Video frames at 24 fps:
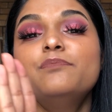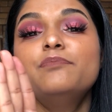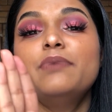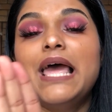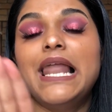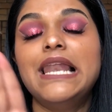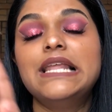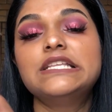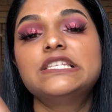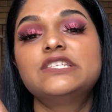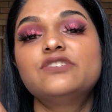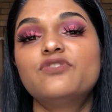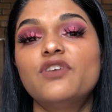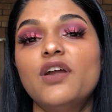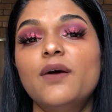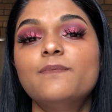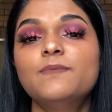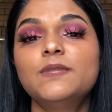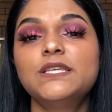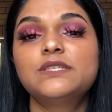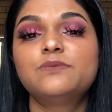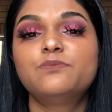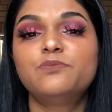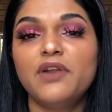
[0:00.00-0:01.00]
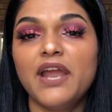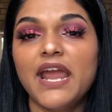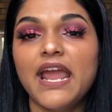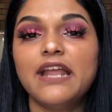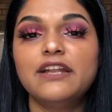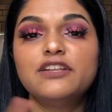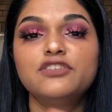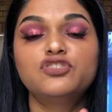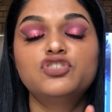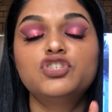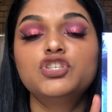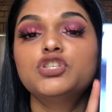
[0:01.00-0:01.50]
palettes from this
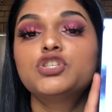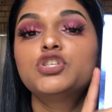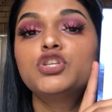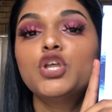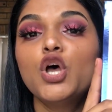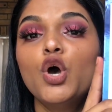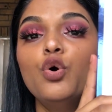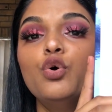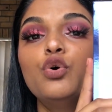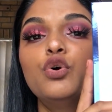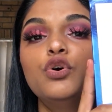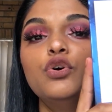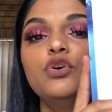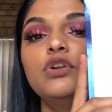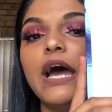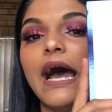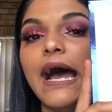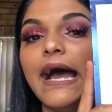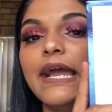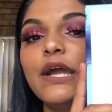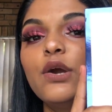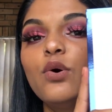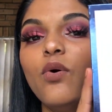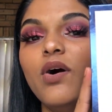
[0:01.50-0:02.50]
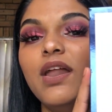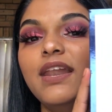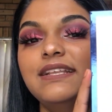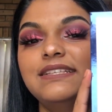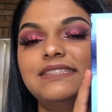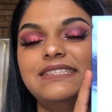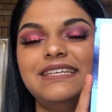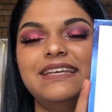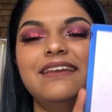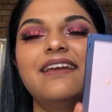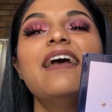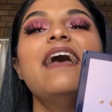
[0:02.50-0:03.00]
brand is just so good, high
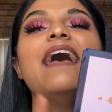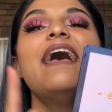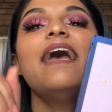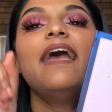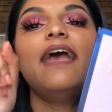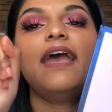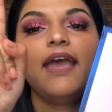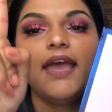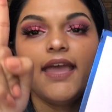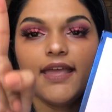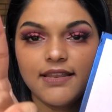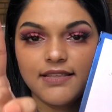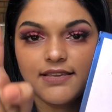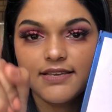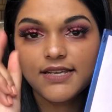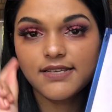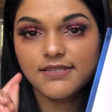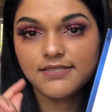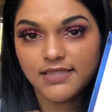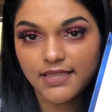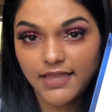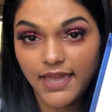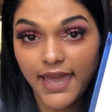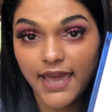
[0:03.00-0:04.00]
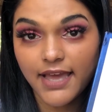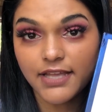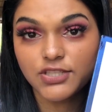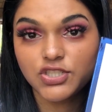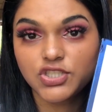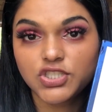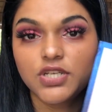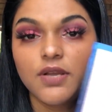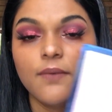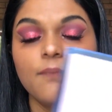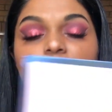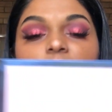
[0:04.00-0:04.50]
quality. And here's the
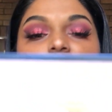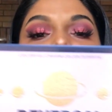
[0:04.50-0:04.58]
catch.